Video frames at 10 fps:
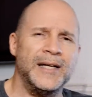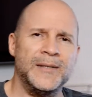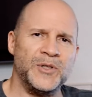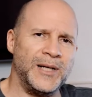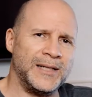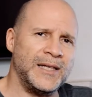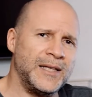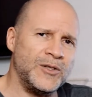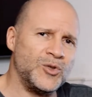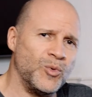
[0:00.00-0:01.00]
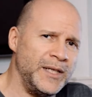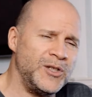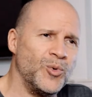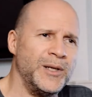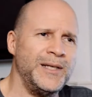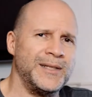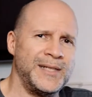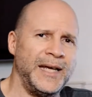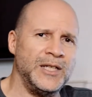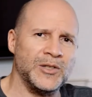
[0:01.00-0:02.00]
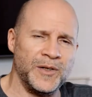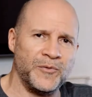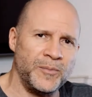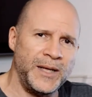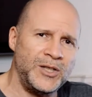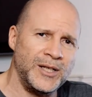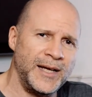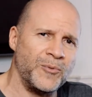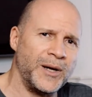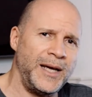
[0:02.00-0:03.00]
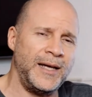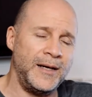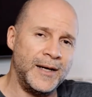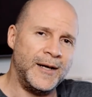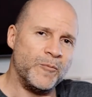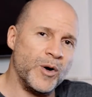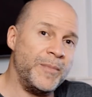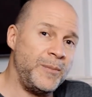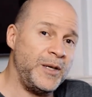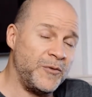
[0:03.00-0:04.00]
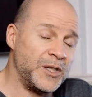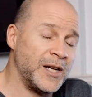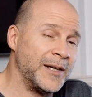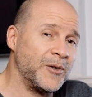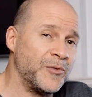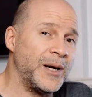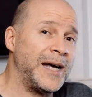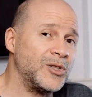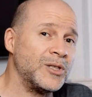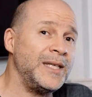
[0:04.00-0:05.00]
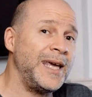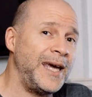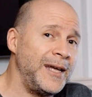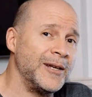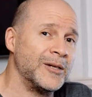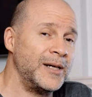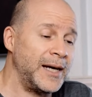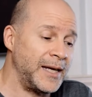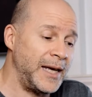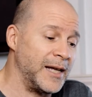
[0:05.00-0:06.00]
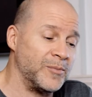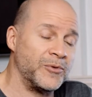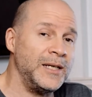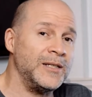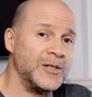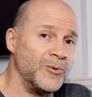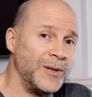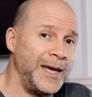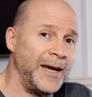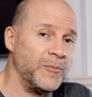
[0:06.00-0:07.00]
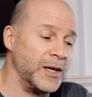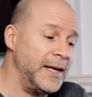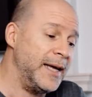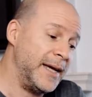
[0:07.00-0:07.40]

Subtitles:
You're not thinking 2020, this age of information that we're in, where maybe a photographer actually can learn how to calibrate his own camera.